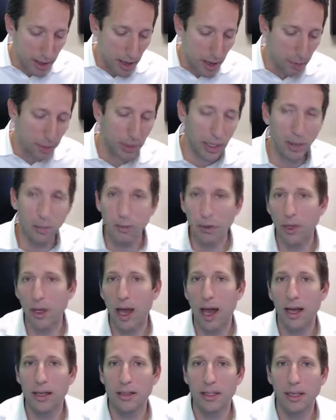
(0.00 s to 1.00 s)
help keep you
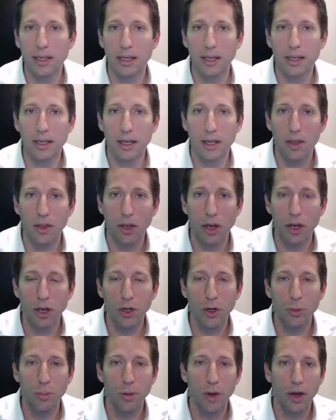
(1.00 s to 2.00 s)
guys in the
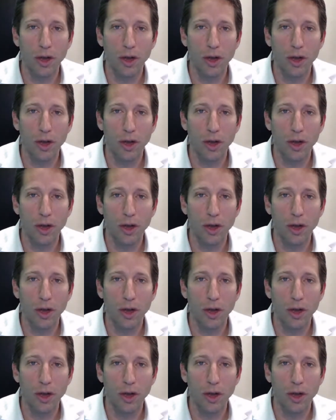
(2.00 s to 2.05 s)
loop